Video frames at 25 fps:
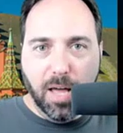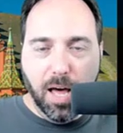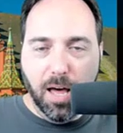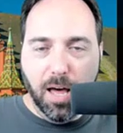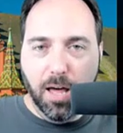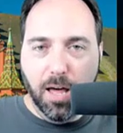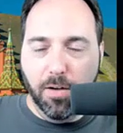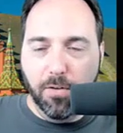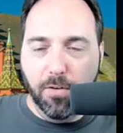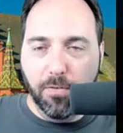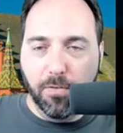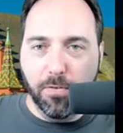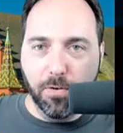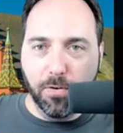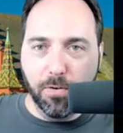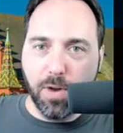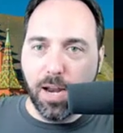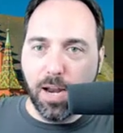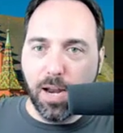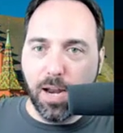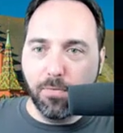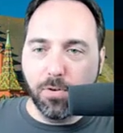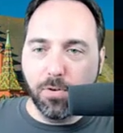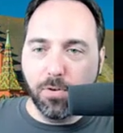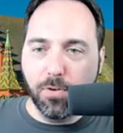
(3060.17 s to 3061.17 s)
problem
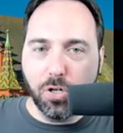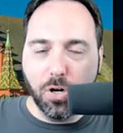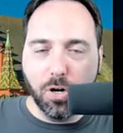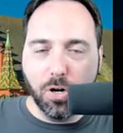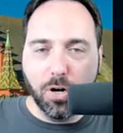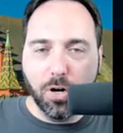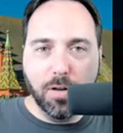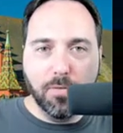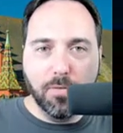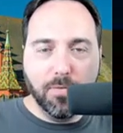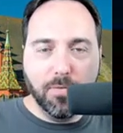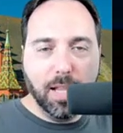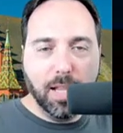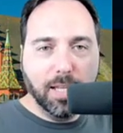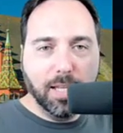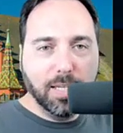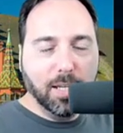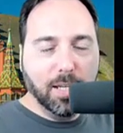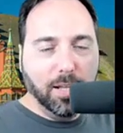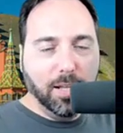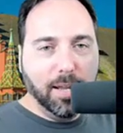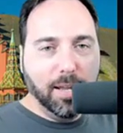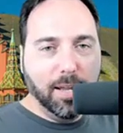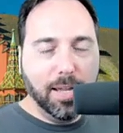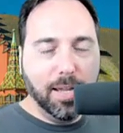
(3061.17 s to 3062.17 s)
of rate of
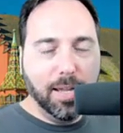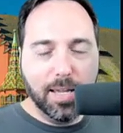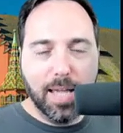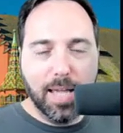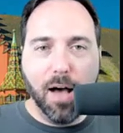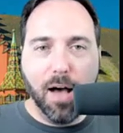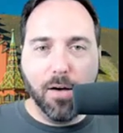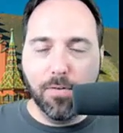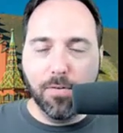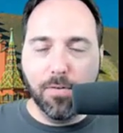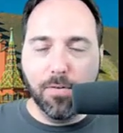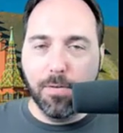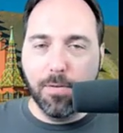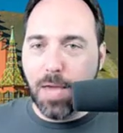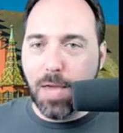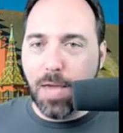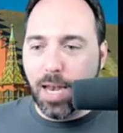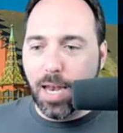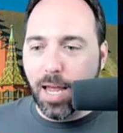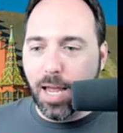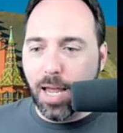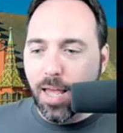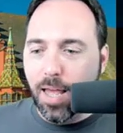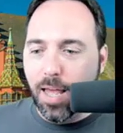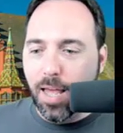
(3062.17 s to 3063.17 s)
return and volatility,
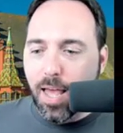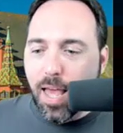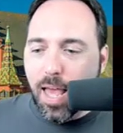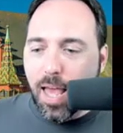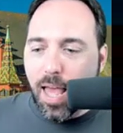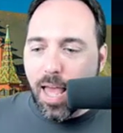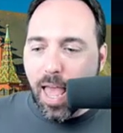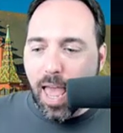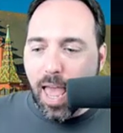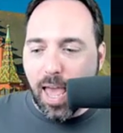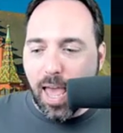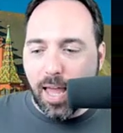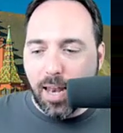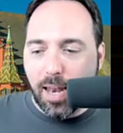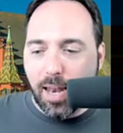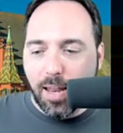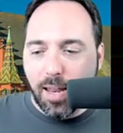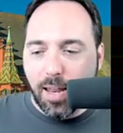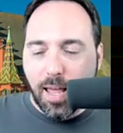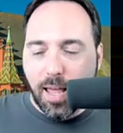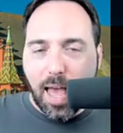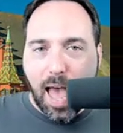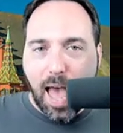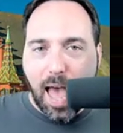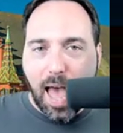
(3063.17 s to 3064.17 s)
alpha and beta,
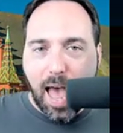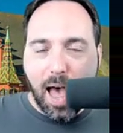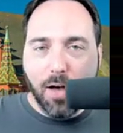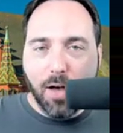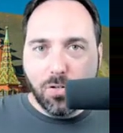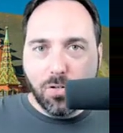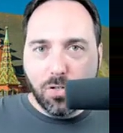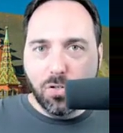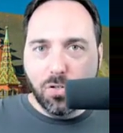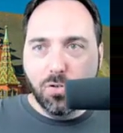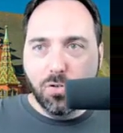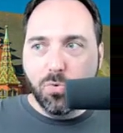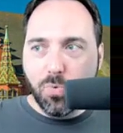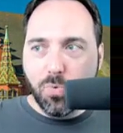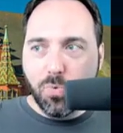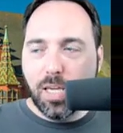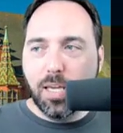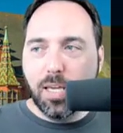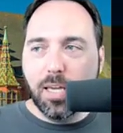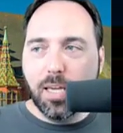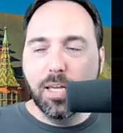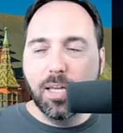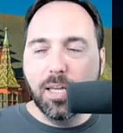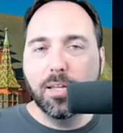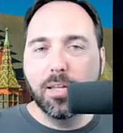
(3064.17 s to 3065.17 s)
and
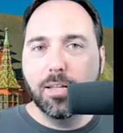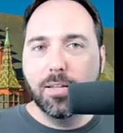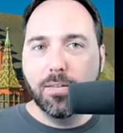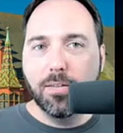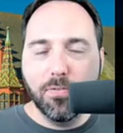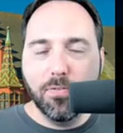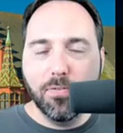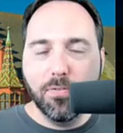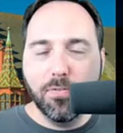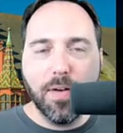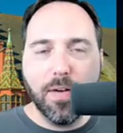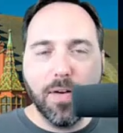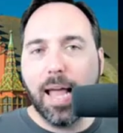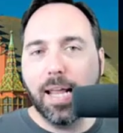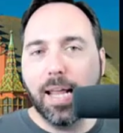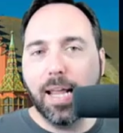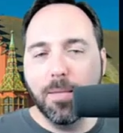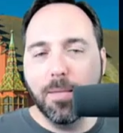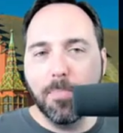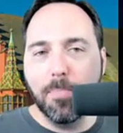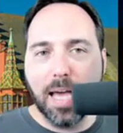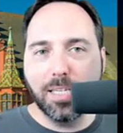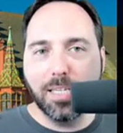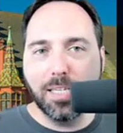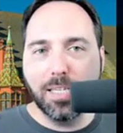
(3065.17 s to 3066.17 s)
how do we
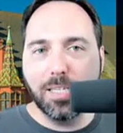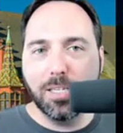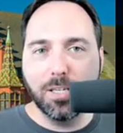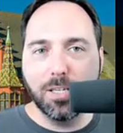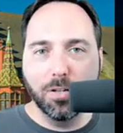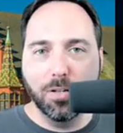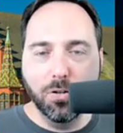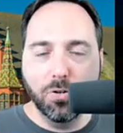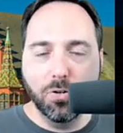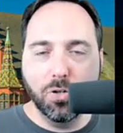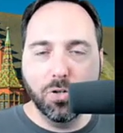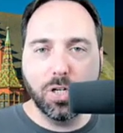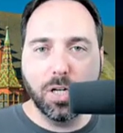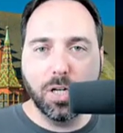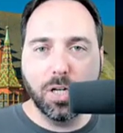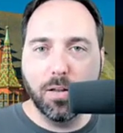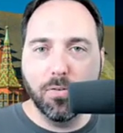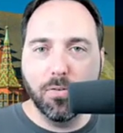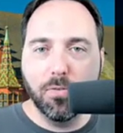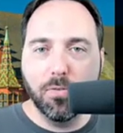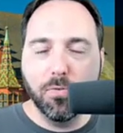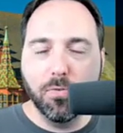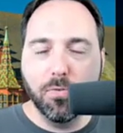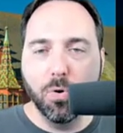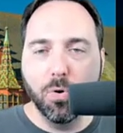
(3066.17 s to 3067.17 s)
find the best
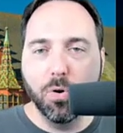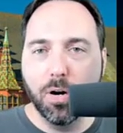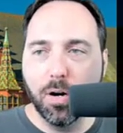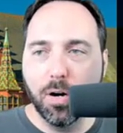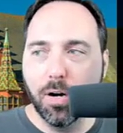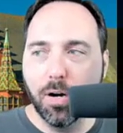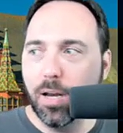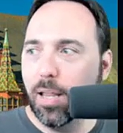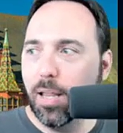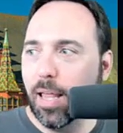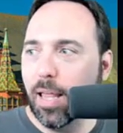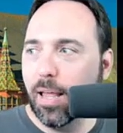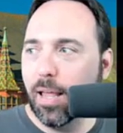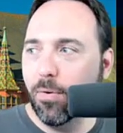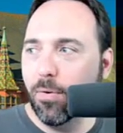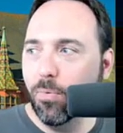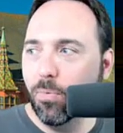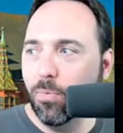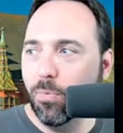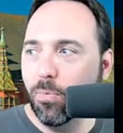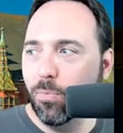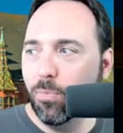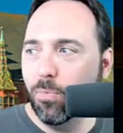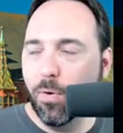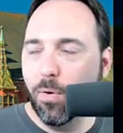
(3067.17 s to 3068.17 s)
solution
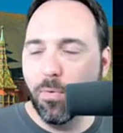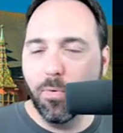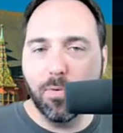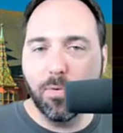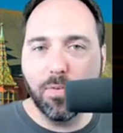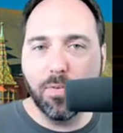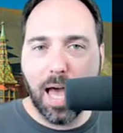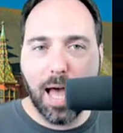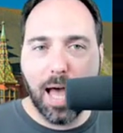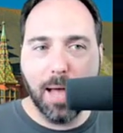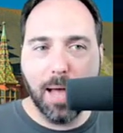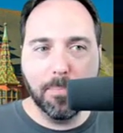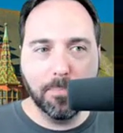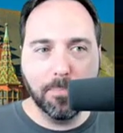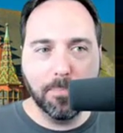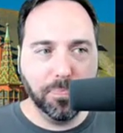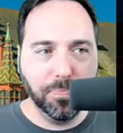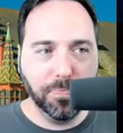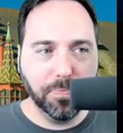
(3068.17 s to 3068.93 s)
for what